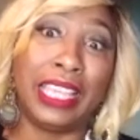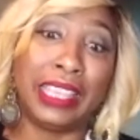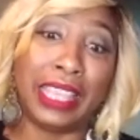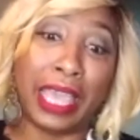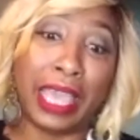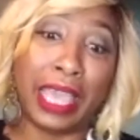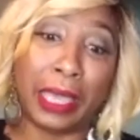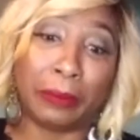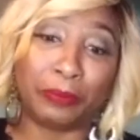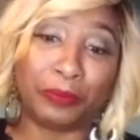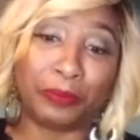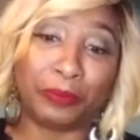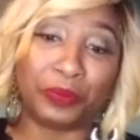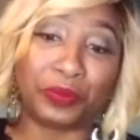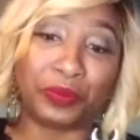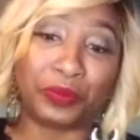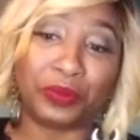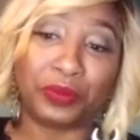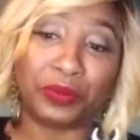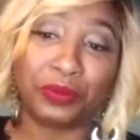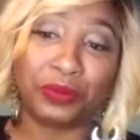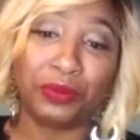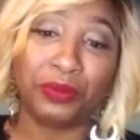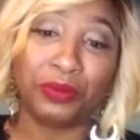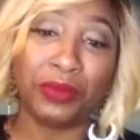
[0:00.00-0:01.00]
that
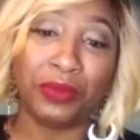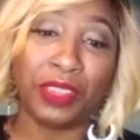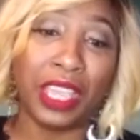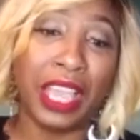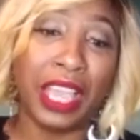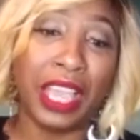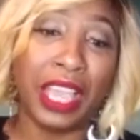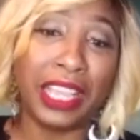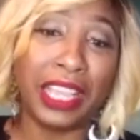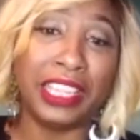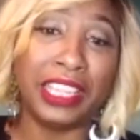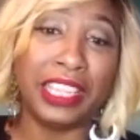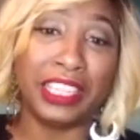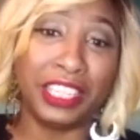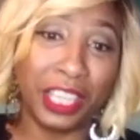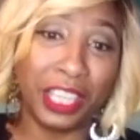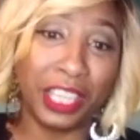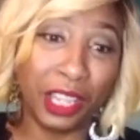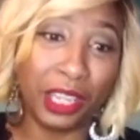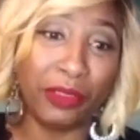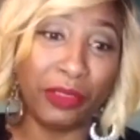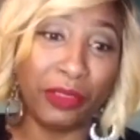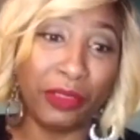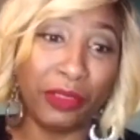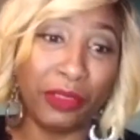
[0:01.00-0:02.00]
I can
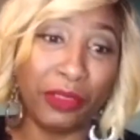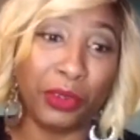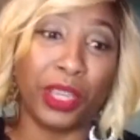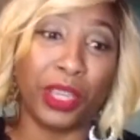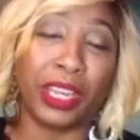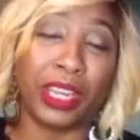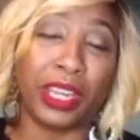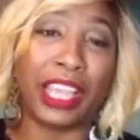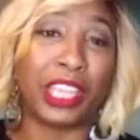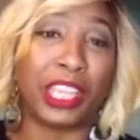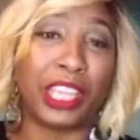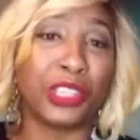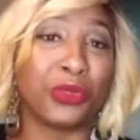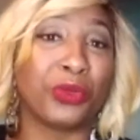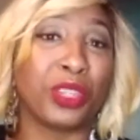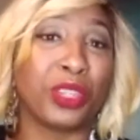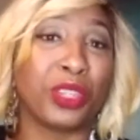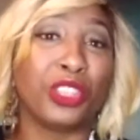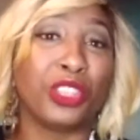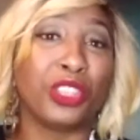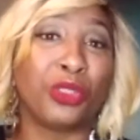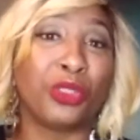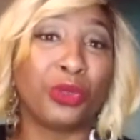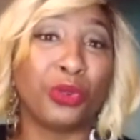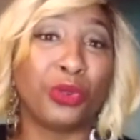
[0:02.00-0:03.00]
tell everyone, like, it's
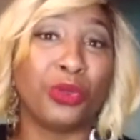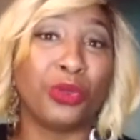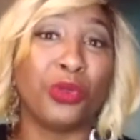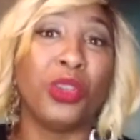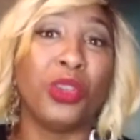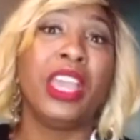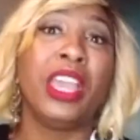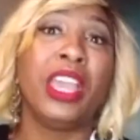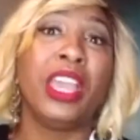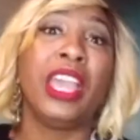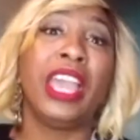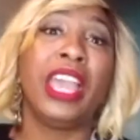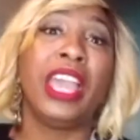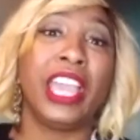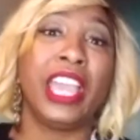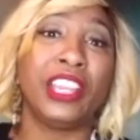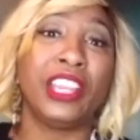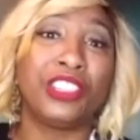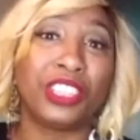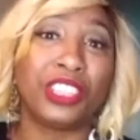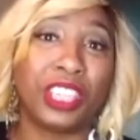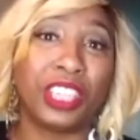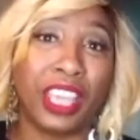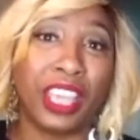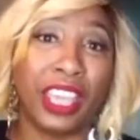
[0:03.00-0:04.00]
really through
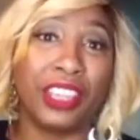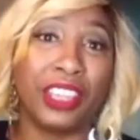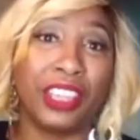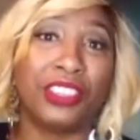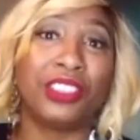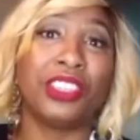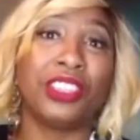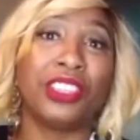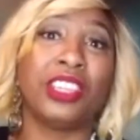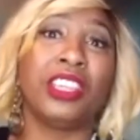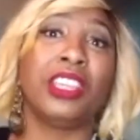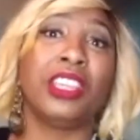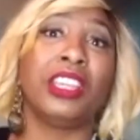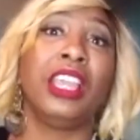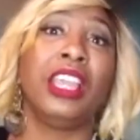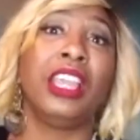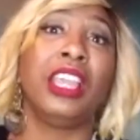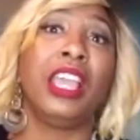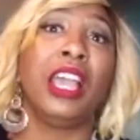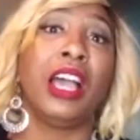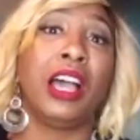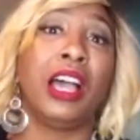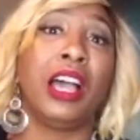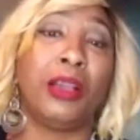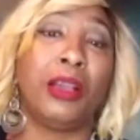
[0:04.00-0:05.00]
education,
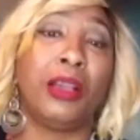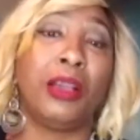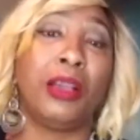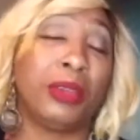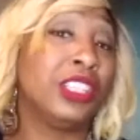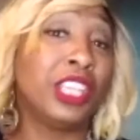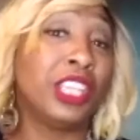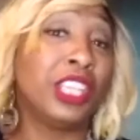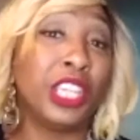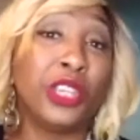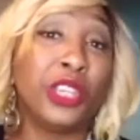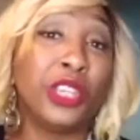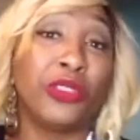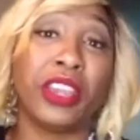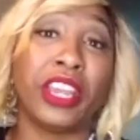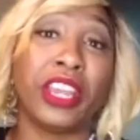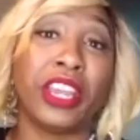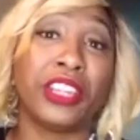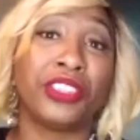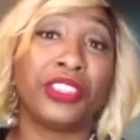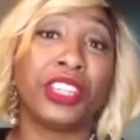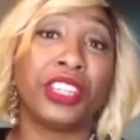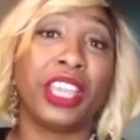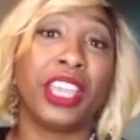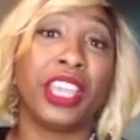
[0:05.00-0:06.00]
continuing your
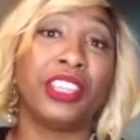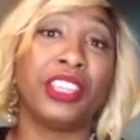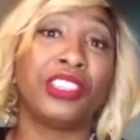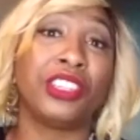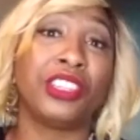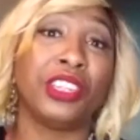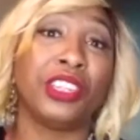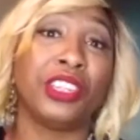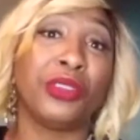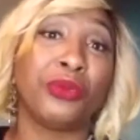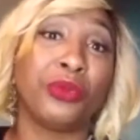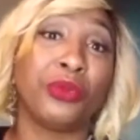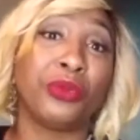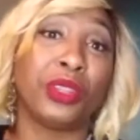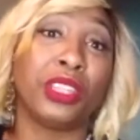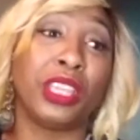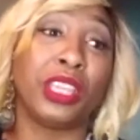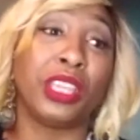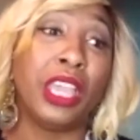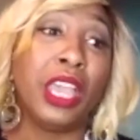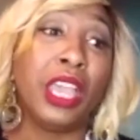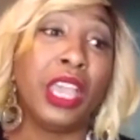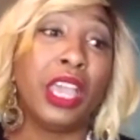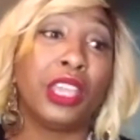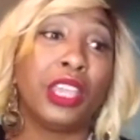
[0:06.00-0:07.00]
education, and
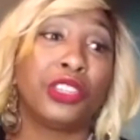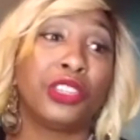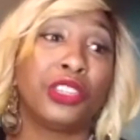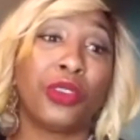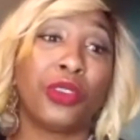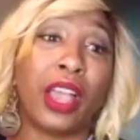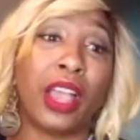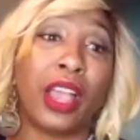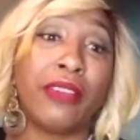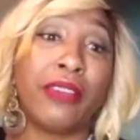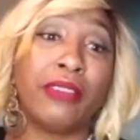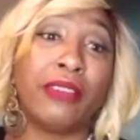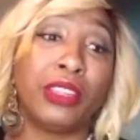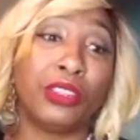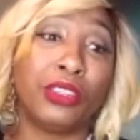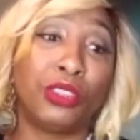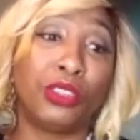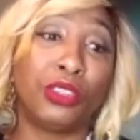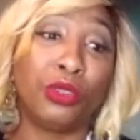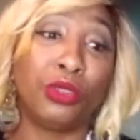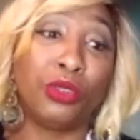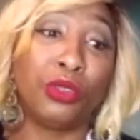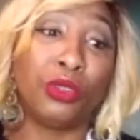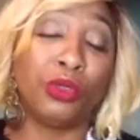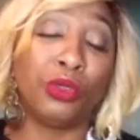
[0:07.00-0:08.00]
really striving
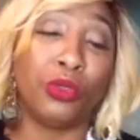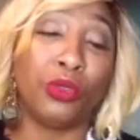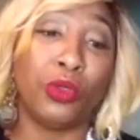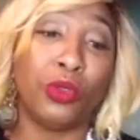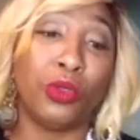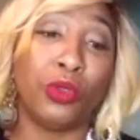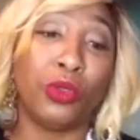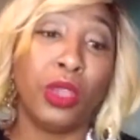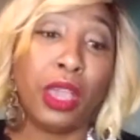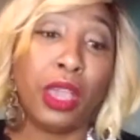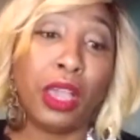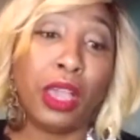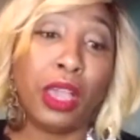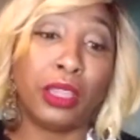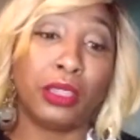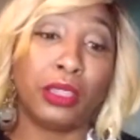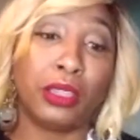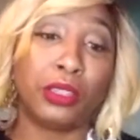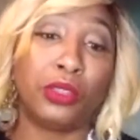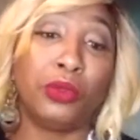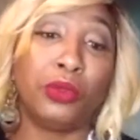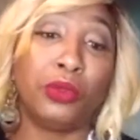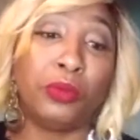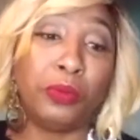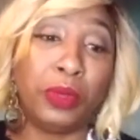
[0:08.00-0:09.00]
to
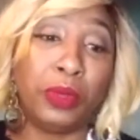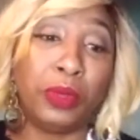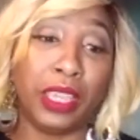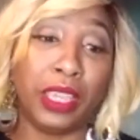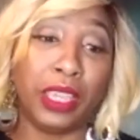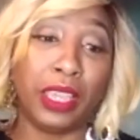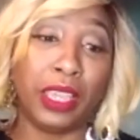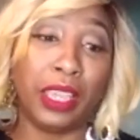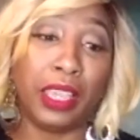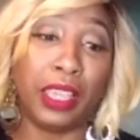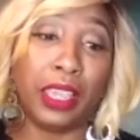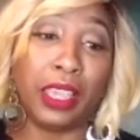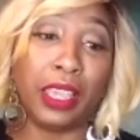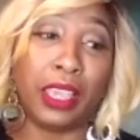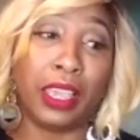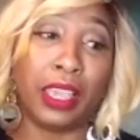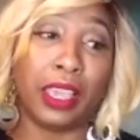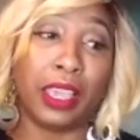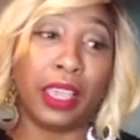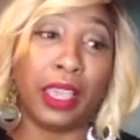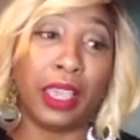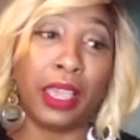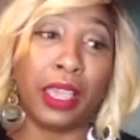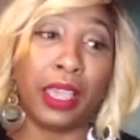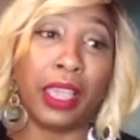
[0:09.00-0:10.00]
be
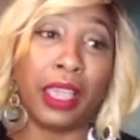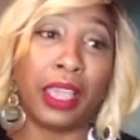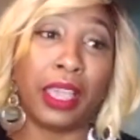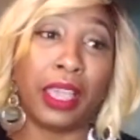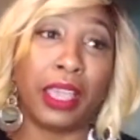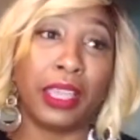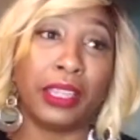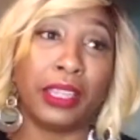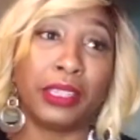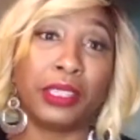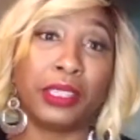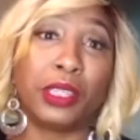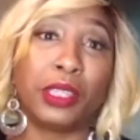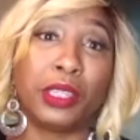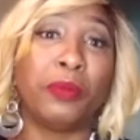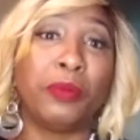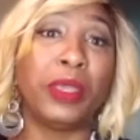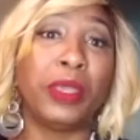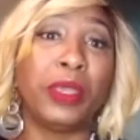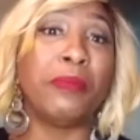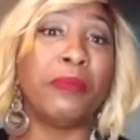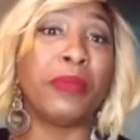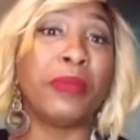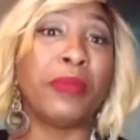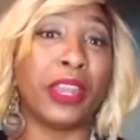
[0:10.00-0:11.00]

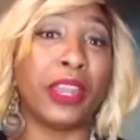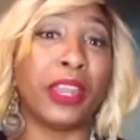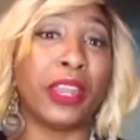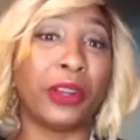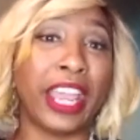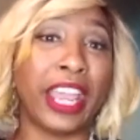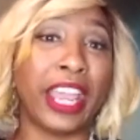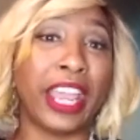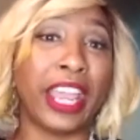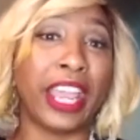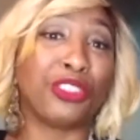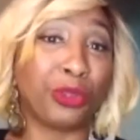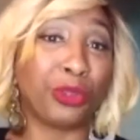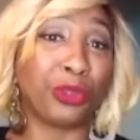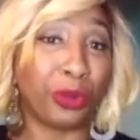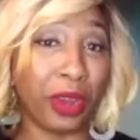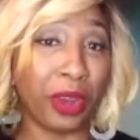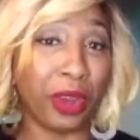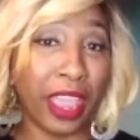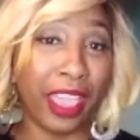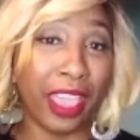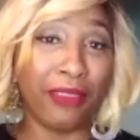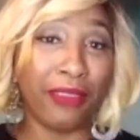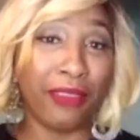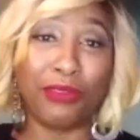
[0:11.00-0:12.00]
better at your
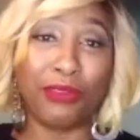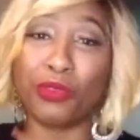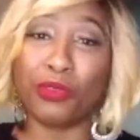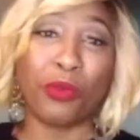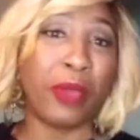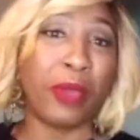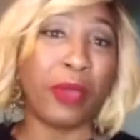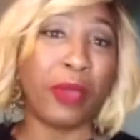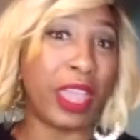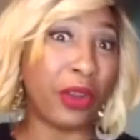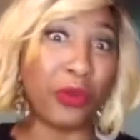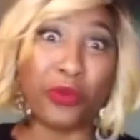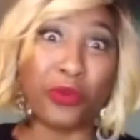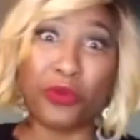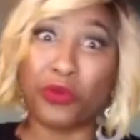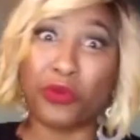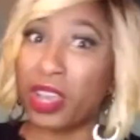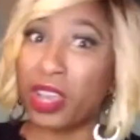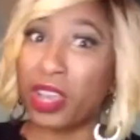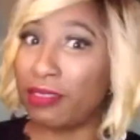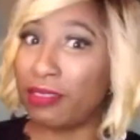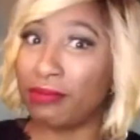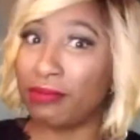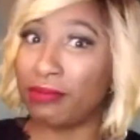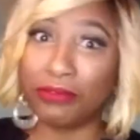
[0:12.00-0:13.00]
craft, no matter
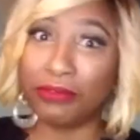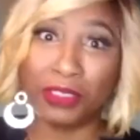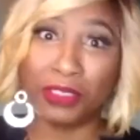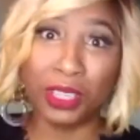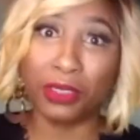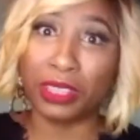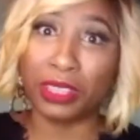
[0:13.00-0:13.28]
what field